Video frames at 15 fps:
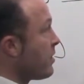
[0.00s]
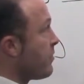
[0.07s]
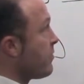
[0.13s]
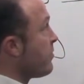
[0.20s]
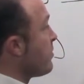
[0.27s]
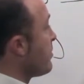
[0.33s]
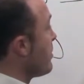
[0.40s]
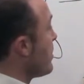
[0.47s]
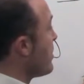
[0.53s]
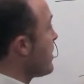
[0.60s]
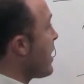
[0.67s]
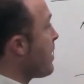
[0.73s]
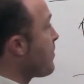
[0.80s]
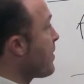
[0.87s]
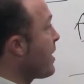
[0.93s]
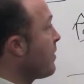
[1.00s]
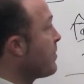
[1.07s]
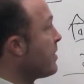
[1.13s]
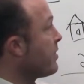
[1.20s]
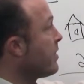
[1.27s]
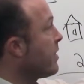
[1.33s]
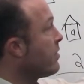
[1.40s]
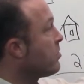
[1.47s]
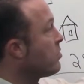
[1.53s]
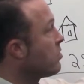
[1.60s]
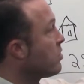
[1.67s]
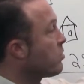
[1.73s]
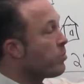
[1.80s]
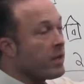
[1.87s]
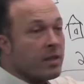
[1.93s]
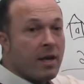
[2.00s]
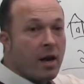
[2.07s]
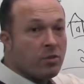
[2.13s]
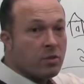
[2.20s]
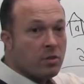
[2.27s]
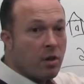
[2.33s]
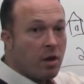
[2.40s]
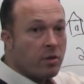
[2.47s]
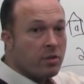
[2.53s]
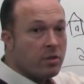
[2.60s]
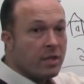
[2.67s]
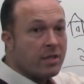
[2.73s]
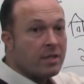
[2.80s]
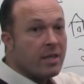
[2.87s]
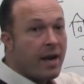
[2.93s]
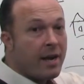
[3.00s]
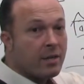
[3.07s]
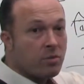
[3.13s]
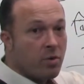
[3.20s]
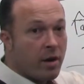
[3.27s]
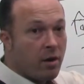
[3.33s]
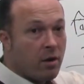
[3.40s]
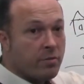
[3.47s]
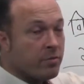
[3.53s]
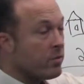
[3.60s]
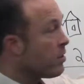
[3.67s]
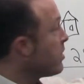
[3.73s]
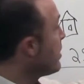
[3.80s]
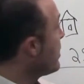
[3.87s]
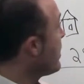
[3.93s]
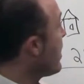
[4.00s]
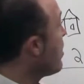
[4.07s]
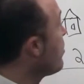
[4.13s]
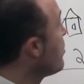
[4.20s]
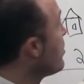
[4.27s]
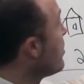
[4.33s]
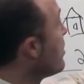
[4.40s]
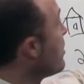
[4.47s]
of that payment, that $3,000, is a tax write-off. Now,